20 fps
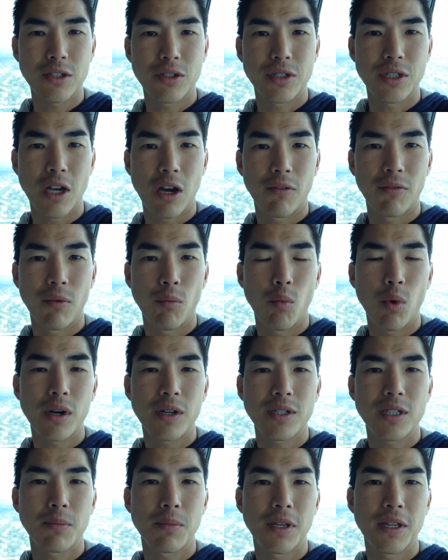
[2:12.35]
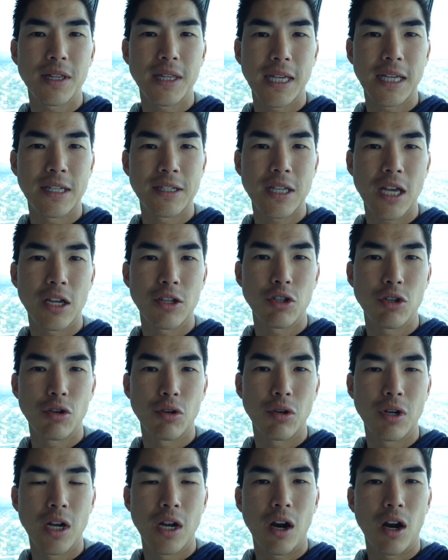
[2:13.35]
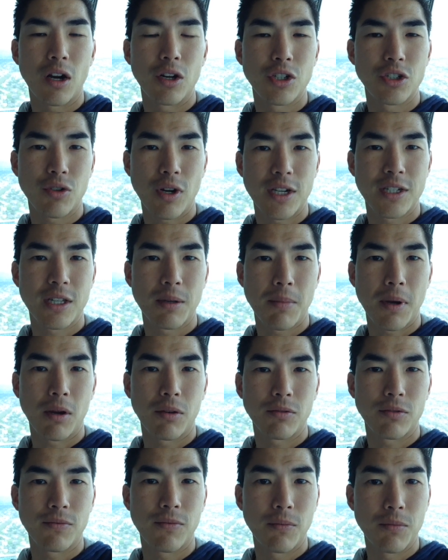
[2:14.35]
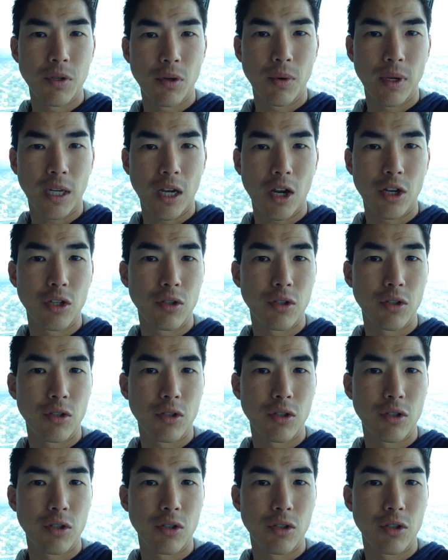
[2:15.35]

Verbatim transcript: at yourself and what are some of the things that you are stressed about doing?